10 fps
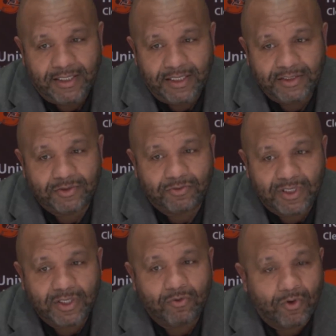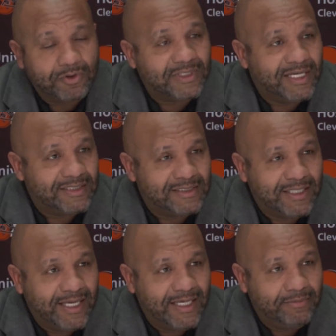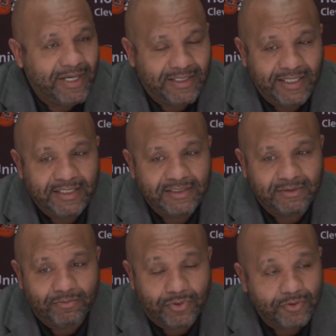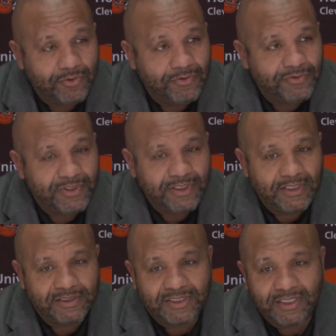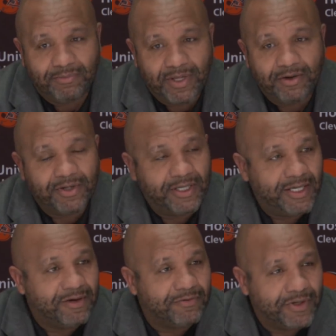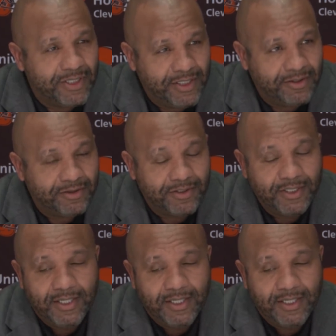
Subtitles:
He's really worked at his game. I think he's improved in some area every year.